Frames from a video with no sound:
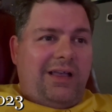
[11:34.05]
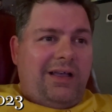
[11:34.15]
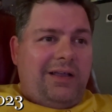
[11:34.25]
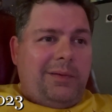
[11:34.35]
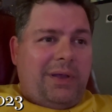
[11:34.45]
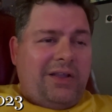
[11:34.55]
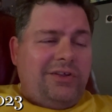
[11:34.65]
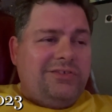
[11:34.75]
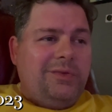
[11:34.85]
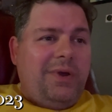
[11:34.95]
I
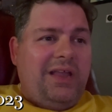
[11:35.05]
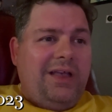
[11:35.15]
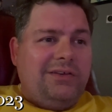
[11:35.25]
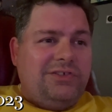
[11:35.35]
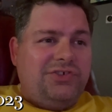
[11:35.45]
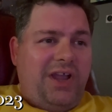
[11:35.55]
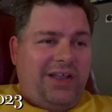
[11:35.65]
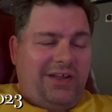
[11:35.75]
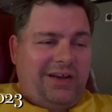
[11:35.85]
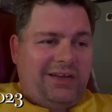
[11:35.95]
called somebody out to check
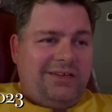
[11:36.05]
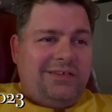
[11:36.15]
on it.